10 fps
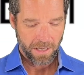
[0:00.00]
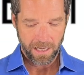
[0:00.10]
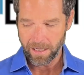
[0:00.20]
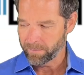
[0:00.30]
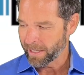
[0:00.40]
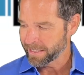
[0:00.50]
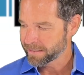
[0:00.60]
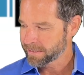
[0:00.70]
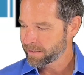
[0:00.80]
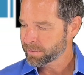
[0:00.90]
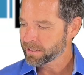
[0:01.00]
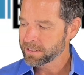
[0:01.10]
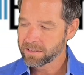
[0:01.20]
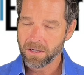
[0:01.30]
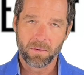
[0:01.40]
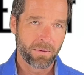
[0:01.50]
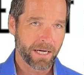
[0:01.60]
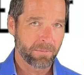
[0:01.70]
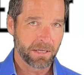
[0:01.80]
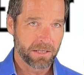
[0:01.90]
I typically don't
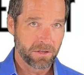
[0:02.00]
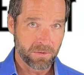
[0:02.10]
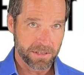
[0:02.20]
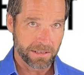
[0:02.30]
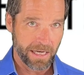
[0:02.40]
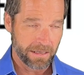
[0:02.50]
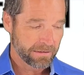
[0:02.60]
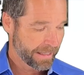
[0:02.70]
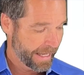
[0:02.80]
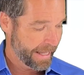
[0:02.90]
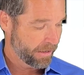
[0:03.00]
recommend using that at